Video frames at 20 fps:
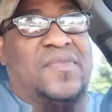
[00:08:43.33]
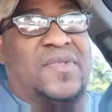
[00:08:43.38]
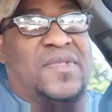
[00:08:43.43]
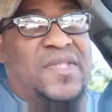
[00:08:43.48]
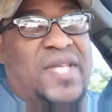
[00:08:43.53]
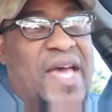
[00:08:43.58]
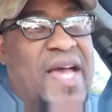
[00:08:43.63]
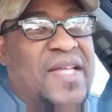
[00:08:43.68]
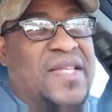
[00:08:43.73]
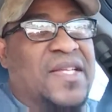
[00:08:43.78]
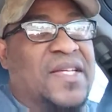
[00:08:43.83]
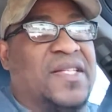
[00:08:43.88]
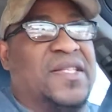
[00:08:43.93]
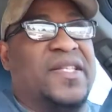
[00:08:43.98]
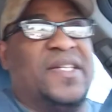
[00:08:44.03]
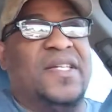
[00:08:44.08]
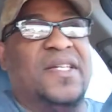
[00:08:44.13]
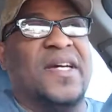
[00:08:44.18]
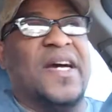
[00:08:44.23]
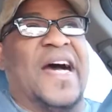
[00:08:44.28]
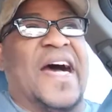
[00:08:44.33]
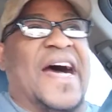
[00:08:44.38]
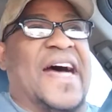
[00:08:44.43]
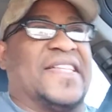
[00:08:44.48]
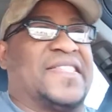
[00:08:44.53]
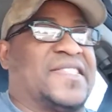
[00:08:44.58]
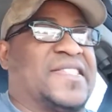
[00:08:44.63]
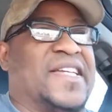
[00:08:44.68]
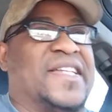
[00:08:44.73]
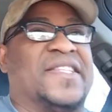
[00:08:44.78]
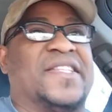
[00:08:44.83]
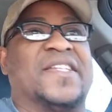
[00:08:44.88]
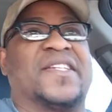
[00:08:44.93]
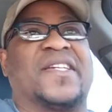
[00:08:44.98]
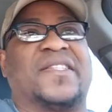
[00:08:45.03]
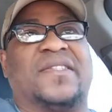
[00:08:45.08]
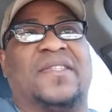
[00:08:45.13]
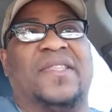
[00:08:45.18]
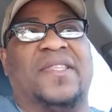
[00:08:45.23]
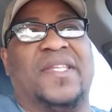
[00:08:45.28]
technically, I said that
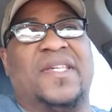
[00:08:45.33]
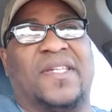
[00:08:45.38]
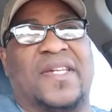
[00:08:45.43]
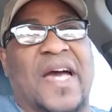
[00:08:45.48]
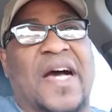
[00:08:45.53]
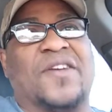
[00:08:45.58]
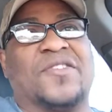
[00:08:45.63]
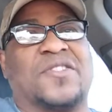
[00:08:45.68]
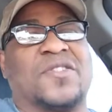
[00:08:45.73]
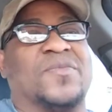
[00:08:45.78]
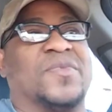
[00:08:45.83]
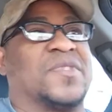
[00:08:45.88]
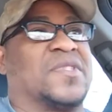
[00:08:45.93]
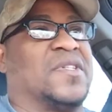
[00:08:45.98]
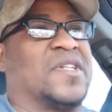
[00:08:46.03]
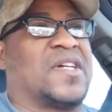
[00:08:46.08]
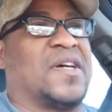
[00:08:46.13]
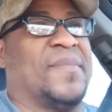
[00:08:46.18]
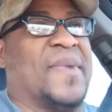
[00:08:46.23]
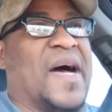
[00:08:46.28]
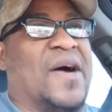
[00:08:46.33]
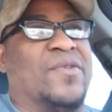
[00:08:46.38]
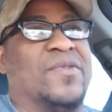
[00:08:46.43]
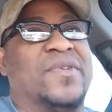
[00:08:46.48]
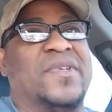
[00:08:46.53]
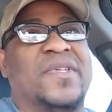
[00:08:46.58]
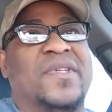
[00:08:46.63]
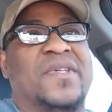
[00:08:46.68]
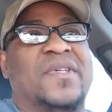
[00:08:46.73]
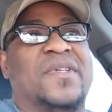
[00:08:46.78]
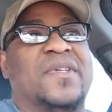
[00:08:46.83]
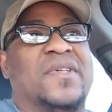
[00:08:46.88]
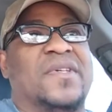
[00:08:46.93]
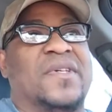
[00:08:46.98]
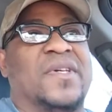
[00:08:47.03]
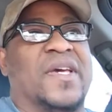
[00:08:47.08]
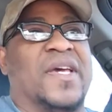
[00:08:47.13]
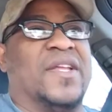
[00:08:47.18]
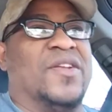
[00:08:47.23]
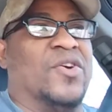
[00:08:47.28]
the console was going to come out
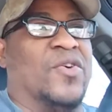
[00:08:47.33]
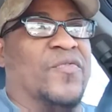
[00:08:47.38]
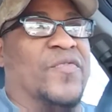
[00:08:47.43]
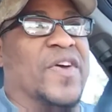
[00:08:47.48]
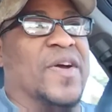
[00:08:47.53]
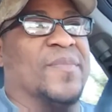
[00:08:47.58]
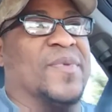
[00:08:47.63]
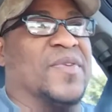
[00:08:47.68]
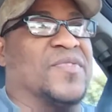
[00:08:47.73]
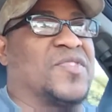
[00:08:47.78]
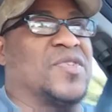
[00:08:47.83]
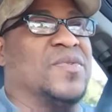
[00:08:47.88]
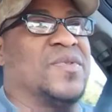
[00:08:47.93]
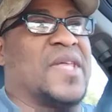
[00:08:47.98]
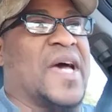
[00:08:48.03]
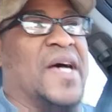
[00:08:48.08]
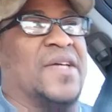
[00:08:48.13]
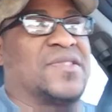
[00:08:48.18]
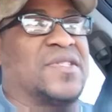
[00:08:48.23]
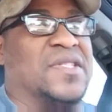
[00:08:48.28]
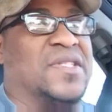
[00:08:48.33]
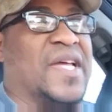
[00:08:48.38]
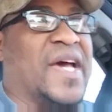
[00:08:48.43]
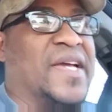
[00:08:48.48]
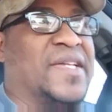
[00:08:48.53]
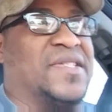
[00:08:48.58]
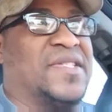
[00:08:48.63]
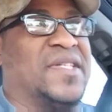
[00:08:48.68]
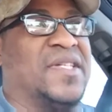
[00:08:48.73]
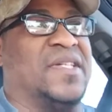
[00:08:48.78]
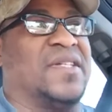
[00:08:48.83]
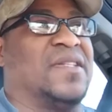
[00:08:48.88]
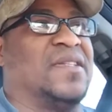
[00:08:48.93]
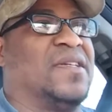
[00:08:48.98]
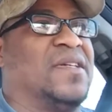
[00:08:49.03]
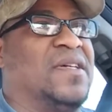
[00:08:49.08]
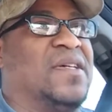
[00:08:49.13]
in November of 2019.